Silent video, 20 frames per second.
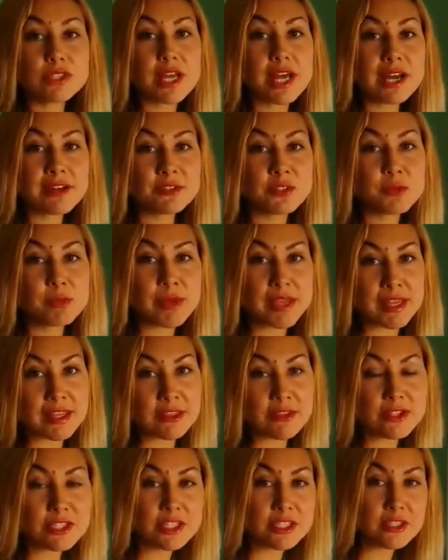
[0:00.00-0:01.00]
also have to pay
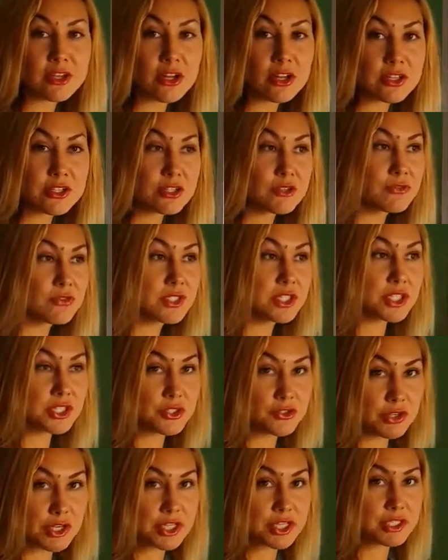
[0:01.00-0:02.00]
$30 of
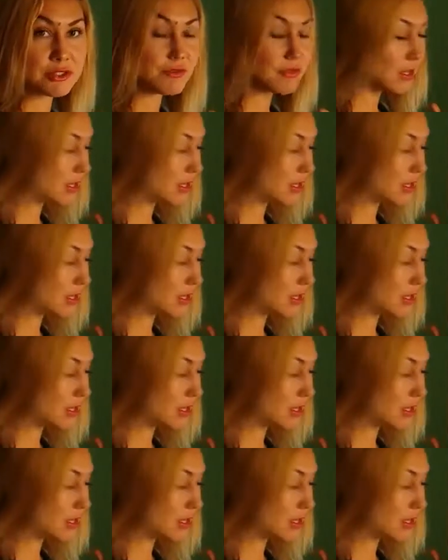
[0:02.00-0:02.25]
registration